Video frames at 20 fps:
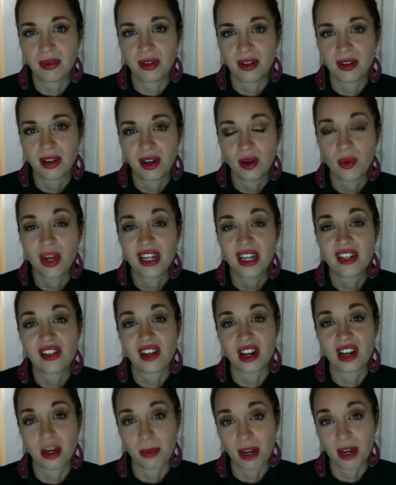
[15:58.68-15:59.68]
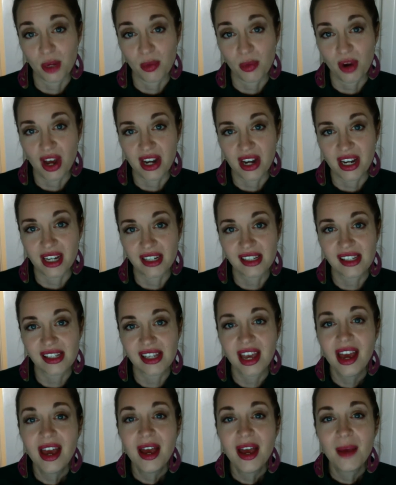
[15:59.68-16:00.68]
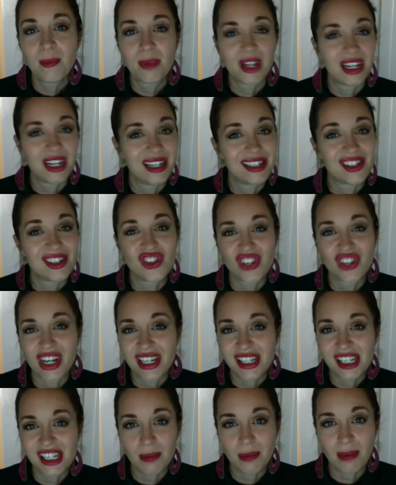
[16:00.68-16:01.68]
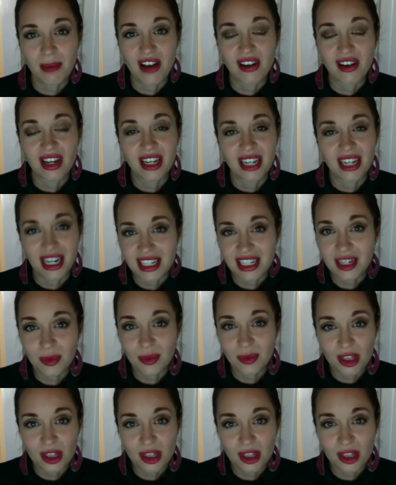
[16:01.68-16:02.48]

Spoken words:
a way to talk about our products. But it's just about connecting with the